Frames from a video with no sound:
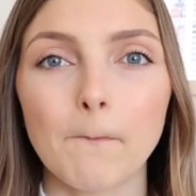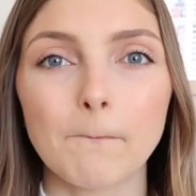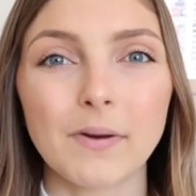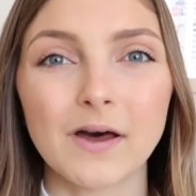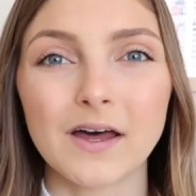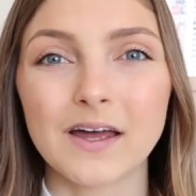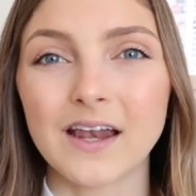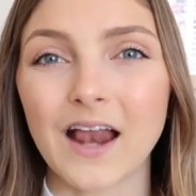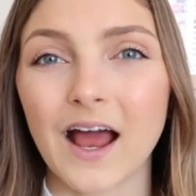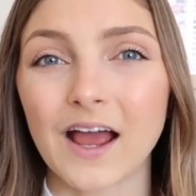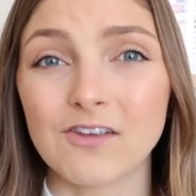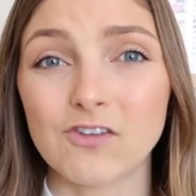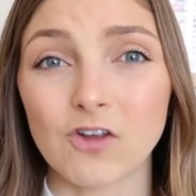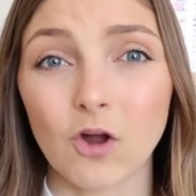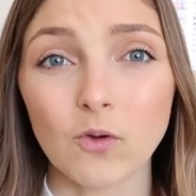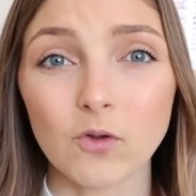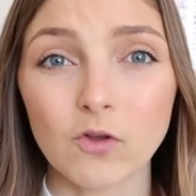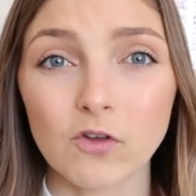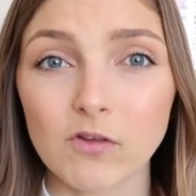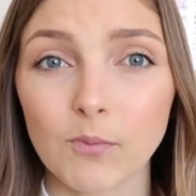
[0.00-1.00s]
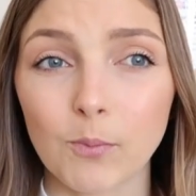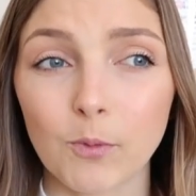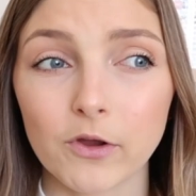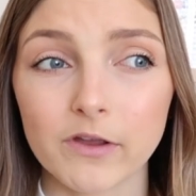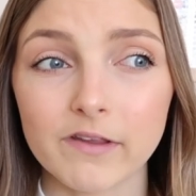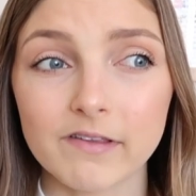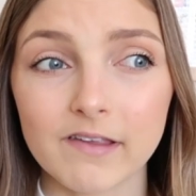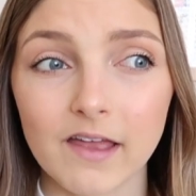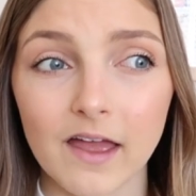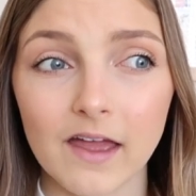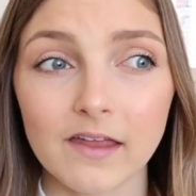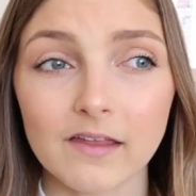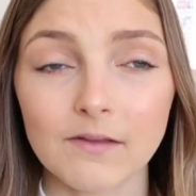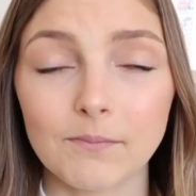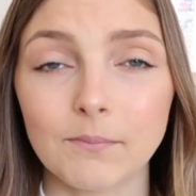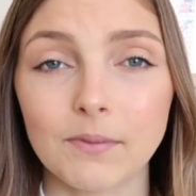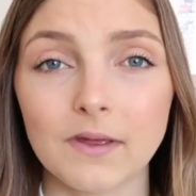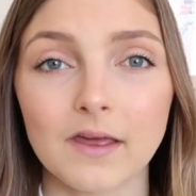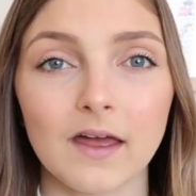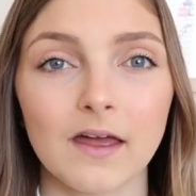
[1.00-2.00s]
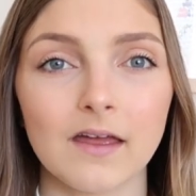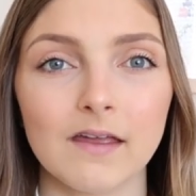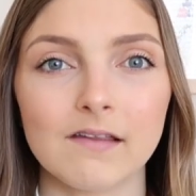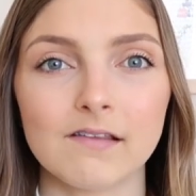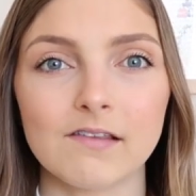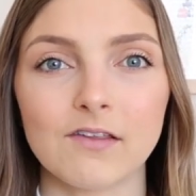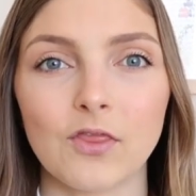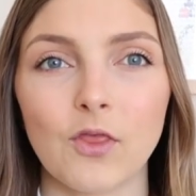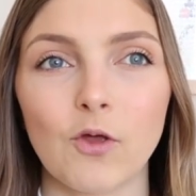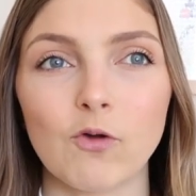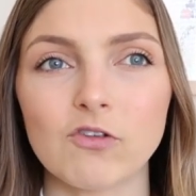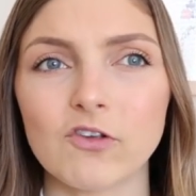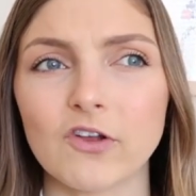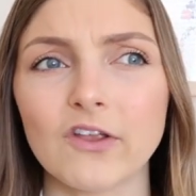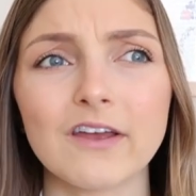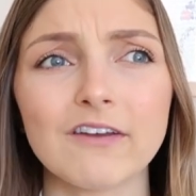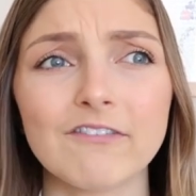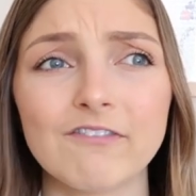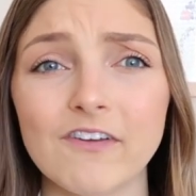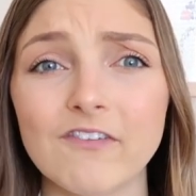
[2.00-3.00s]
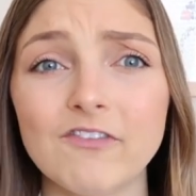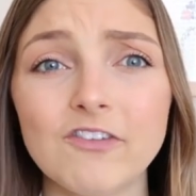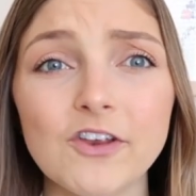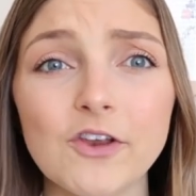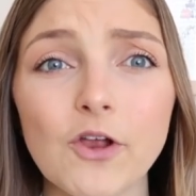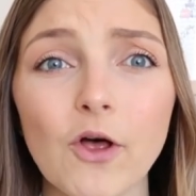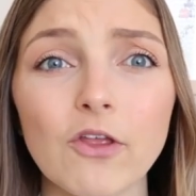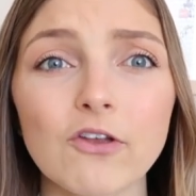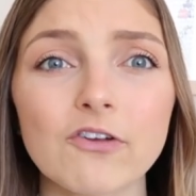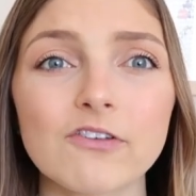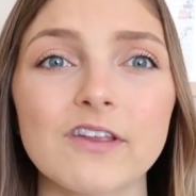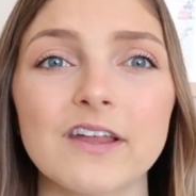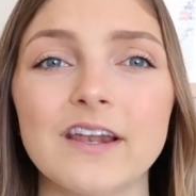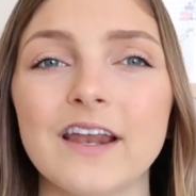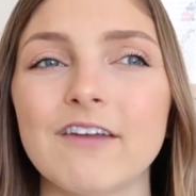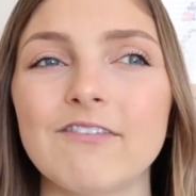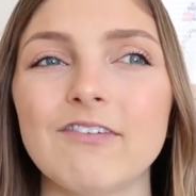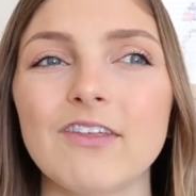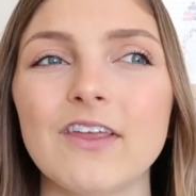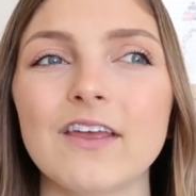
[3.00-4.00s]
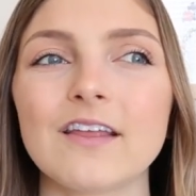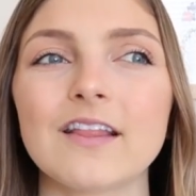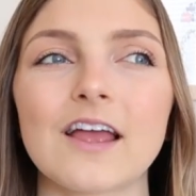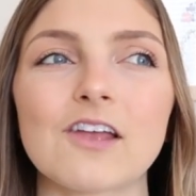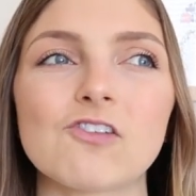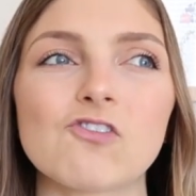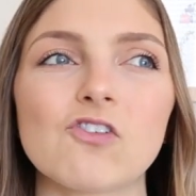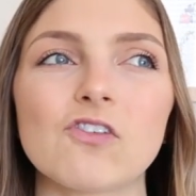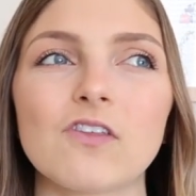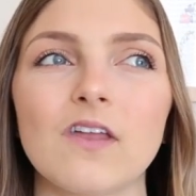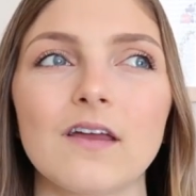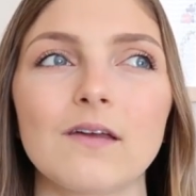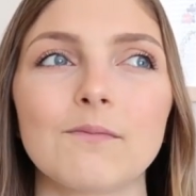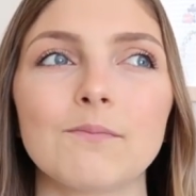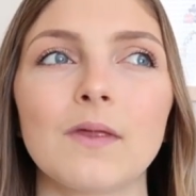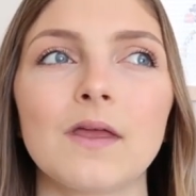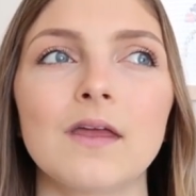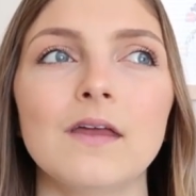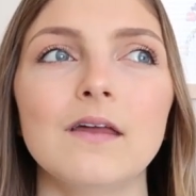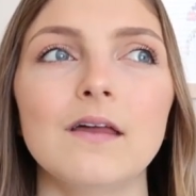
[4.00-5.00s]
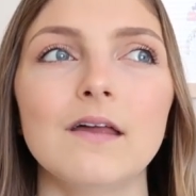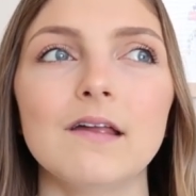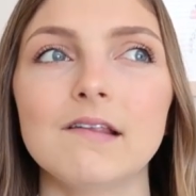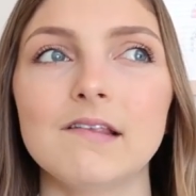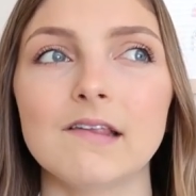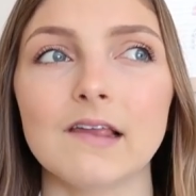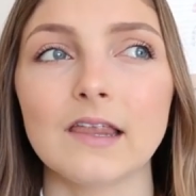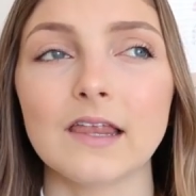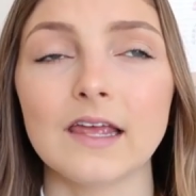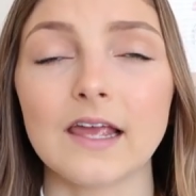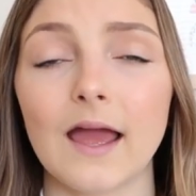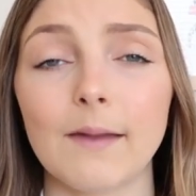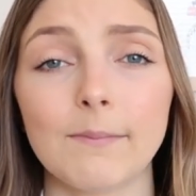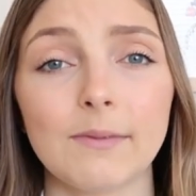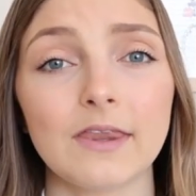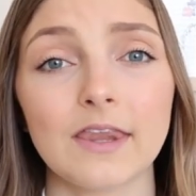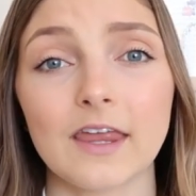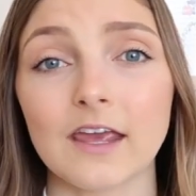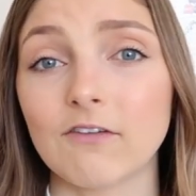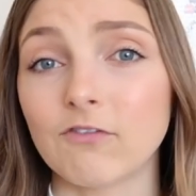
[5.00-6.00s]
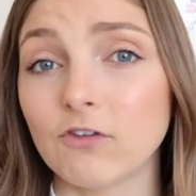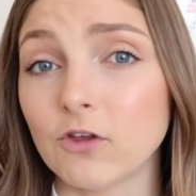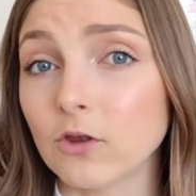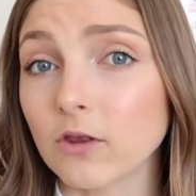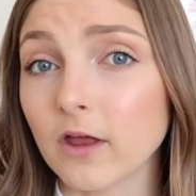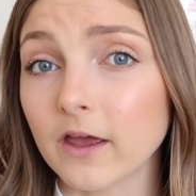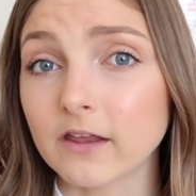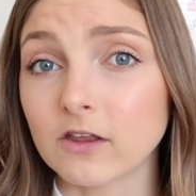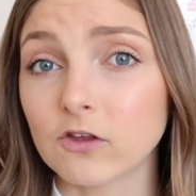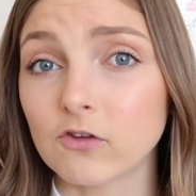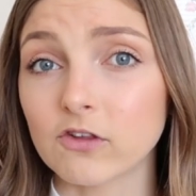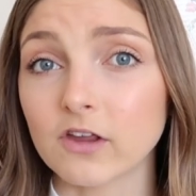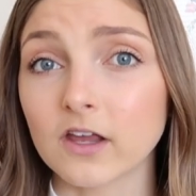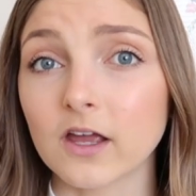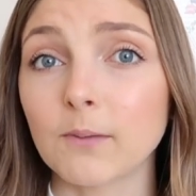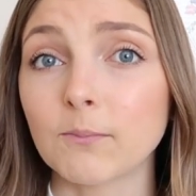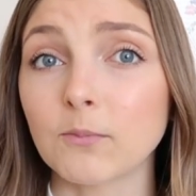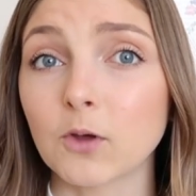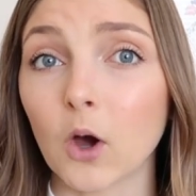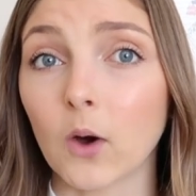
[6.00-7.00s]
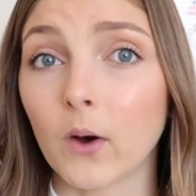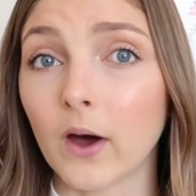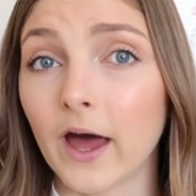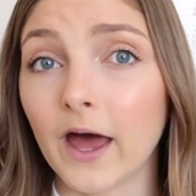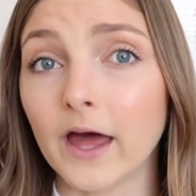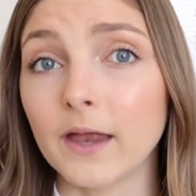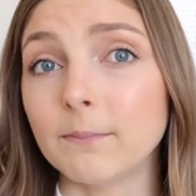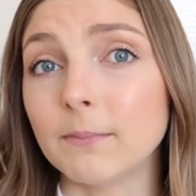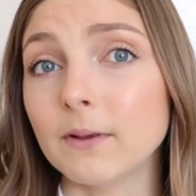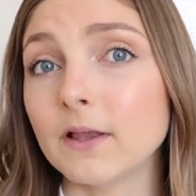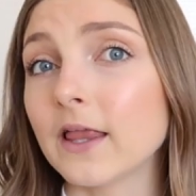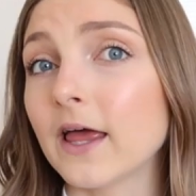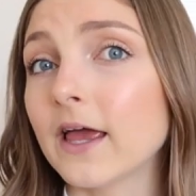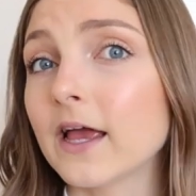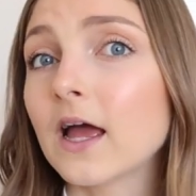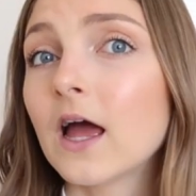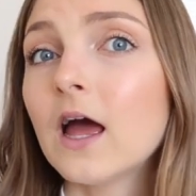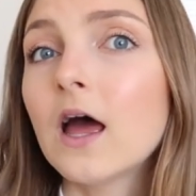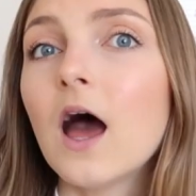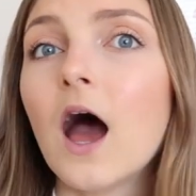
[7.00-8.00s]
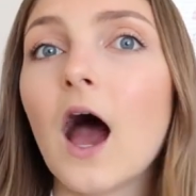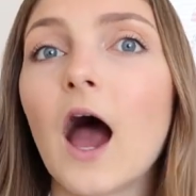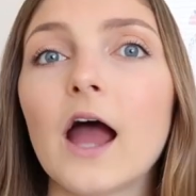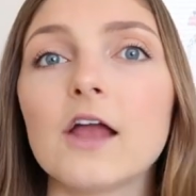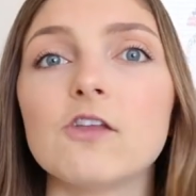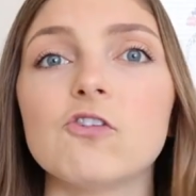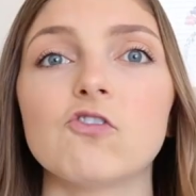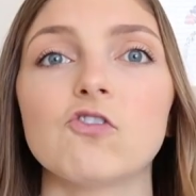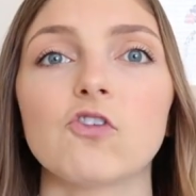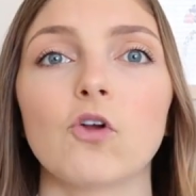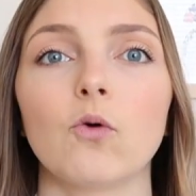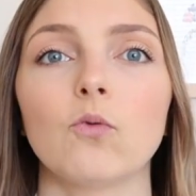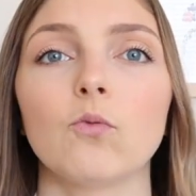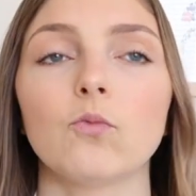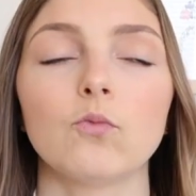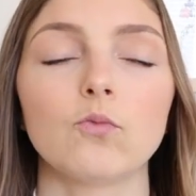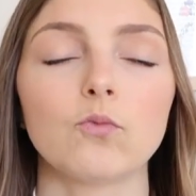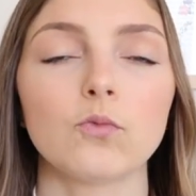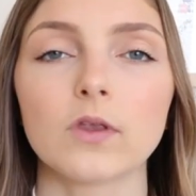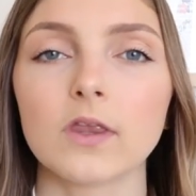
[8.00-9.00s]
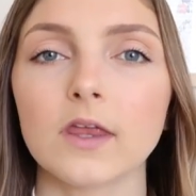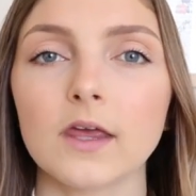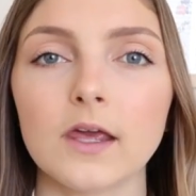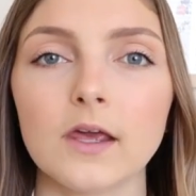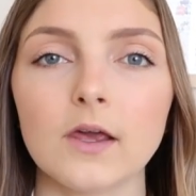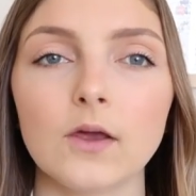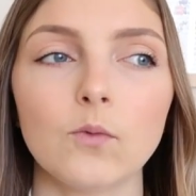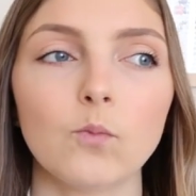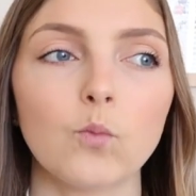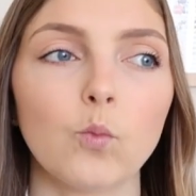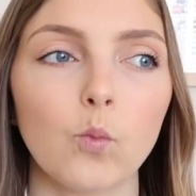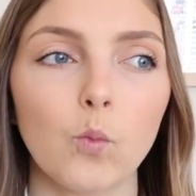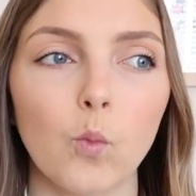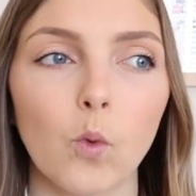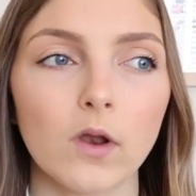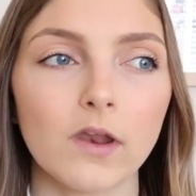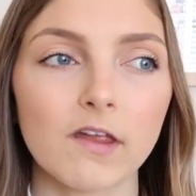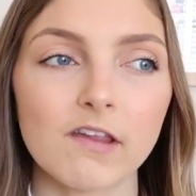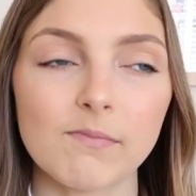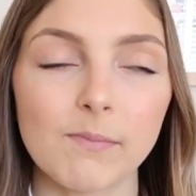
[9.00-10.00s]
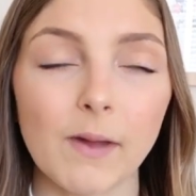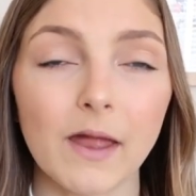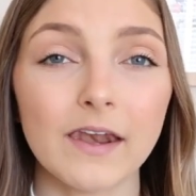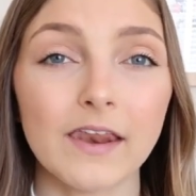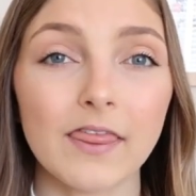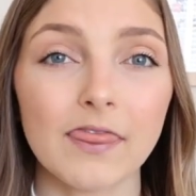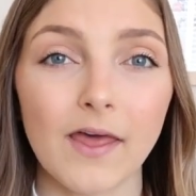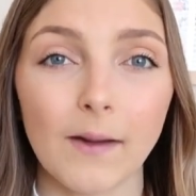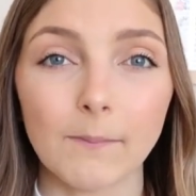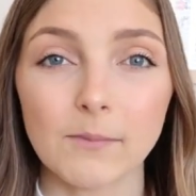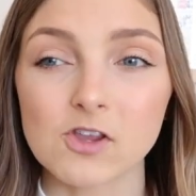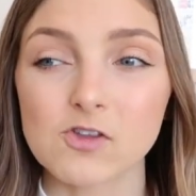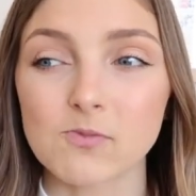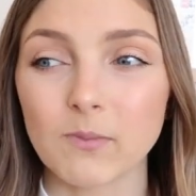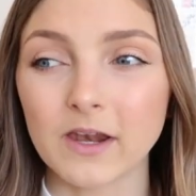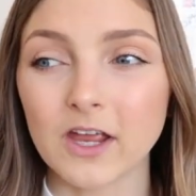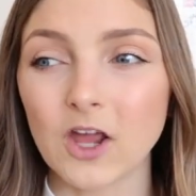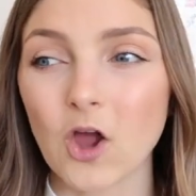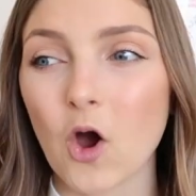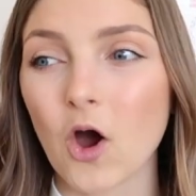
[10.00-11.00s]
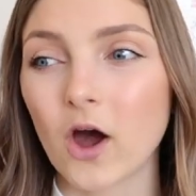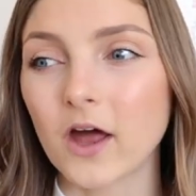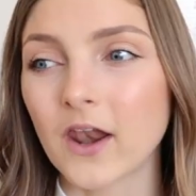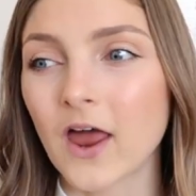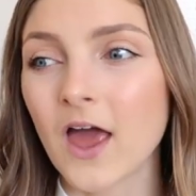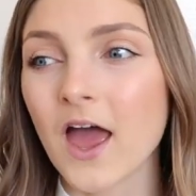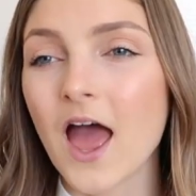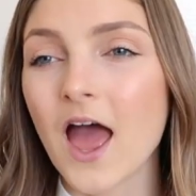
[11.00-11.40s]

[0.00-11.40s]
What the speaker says: but I don't use a preset because those are like $50 and I feel like that's just like silly. I mean, like if you like using them, go ahead, but like I just don't really want to spend that much money on